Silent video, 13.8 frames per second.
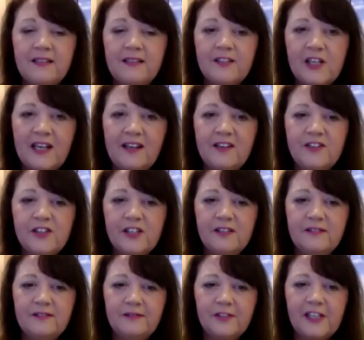a
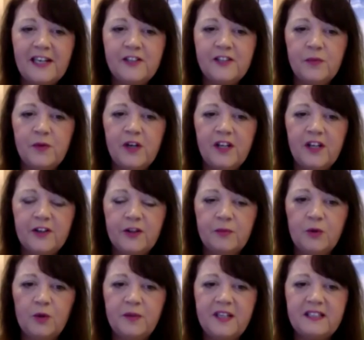challenging world at the
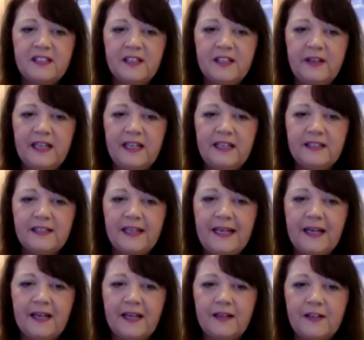moment, isn't it, really, to
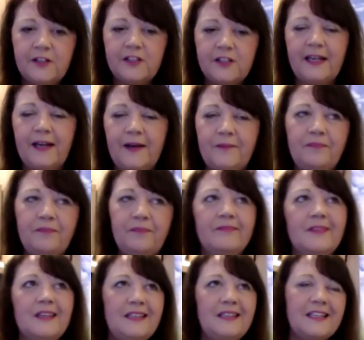hear. It's
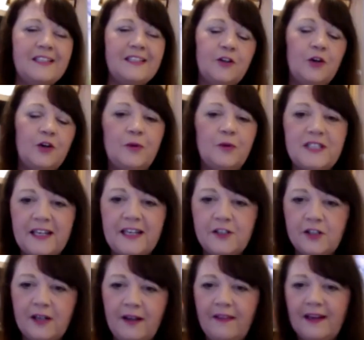that almost like
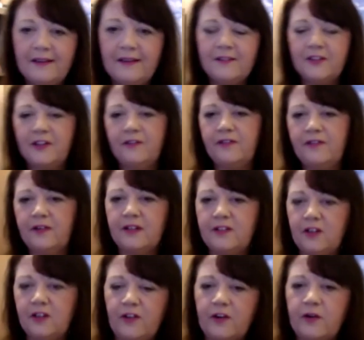that sort of
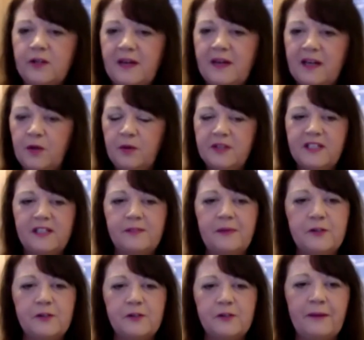song that Chris Packham always said
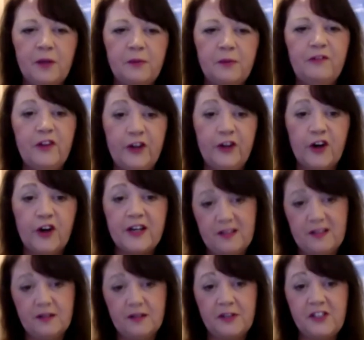about shouting above the
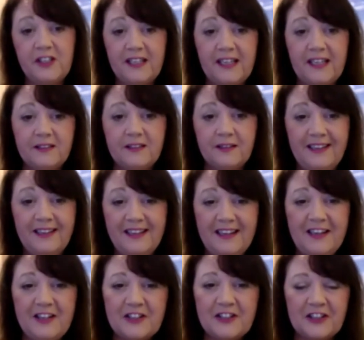noise, which it is.
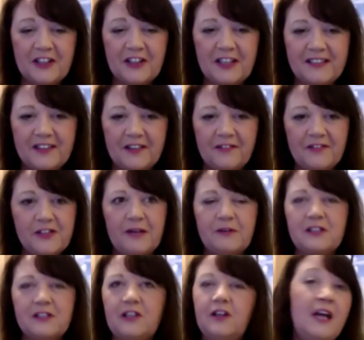You just got to sort of shout
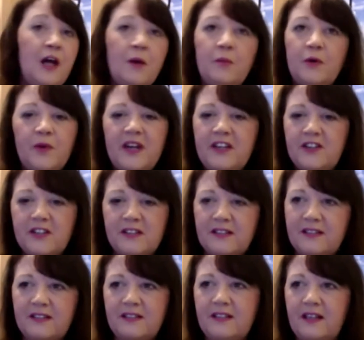as loud. But we
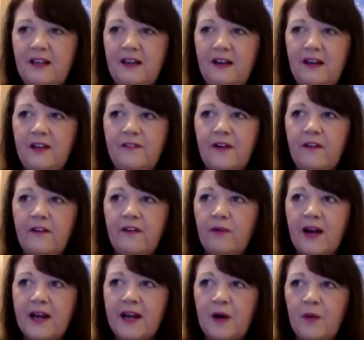just, you're very
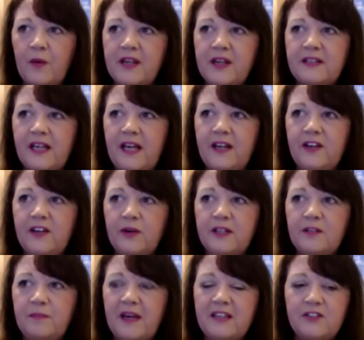right about what you said. You know,
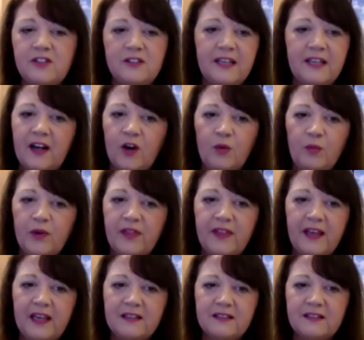it's best just to get on with
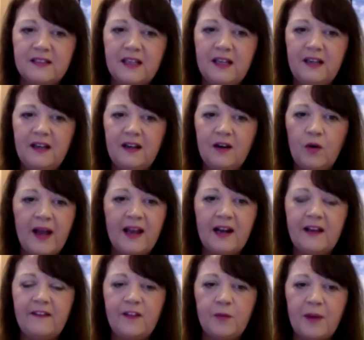things
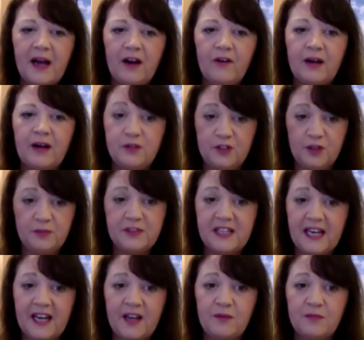quietly in the background
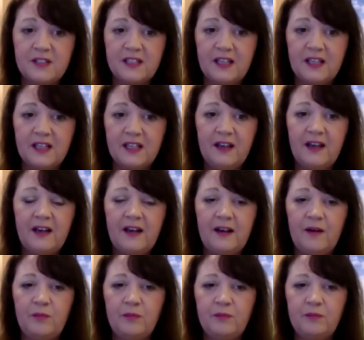sometimes
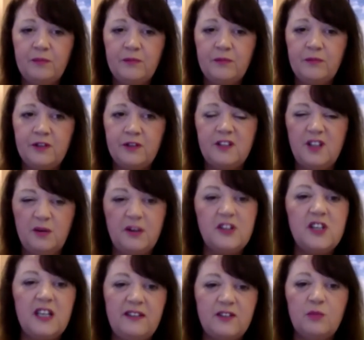to
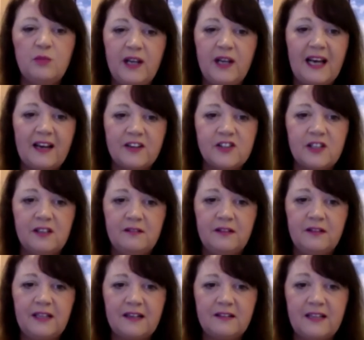achieve some real action.
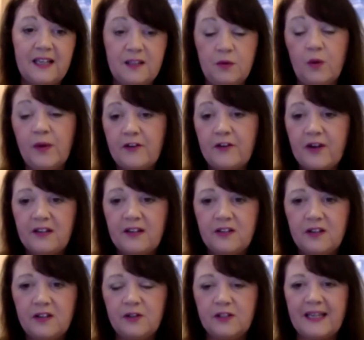And that's what we're trying to
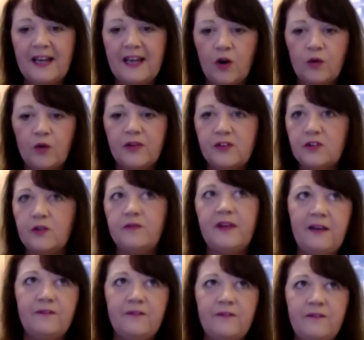do, just get on with stuff
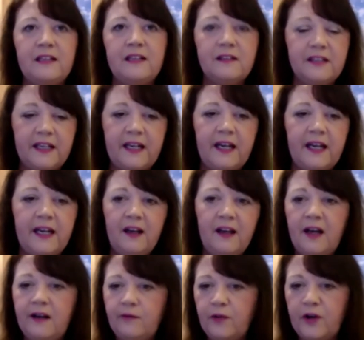every single day.
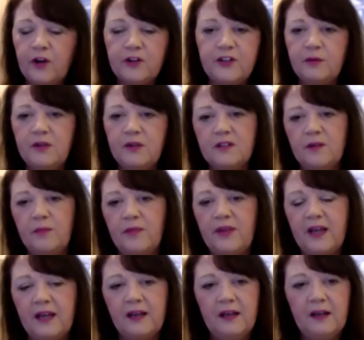And if we're not doing
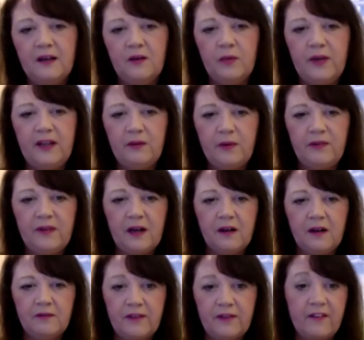something, we feel
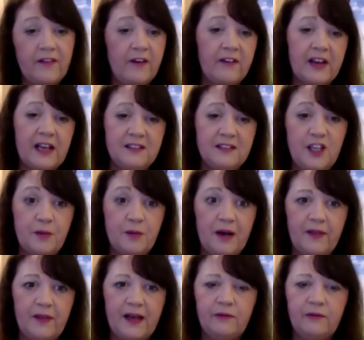very, very guilty
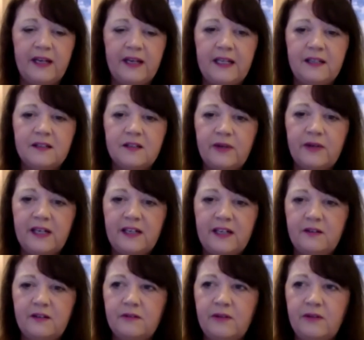about that, really. It's
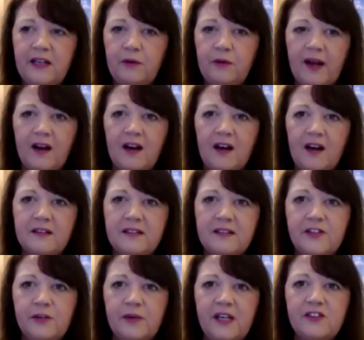really quite a hard
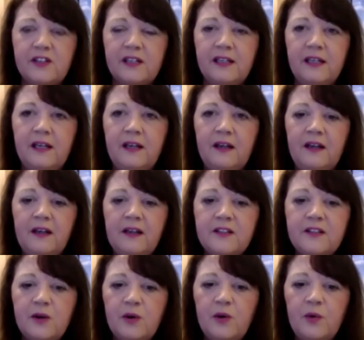situation.
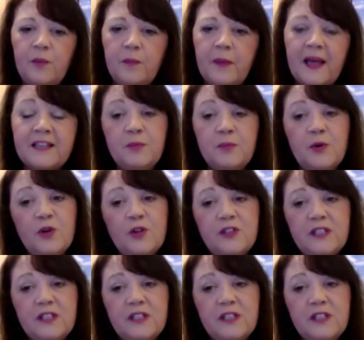So I suppose